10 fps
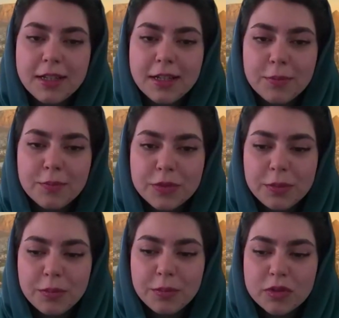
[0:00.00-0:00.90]

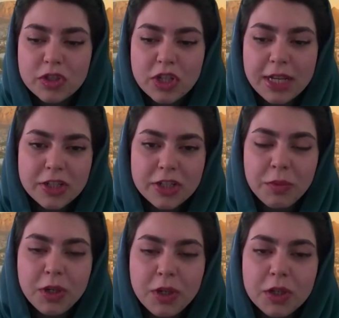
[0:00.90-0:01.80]
the most
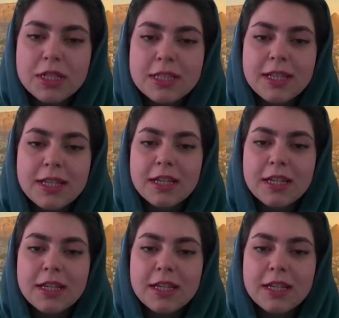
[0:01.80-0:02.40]
challenging part was the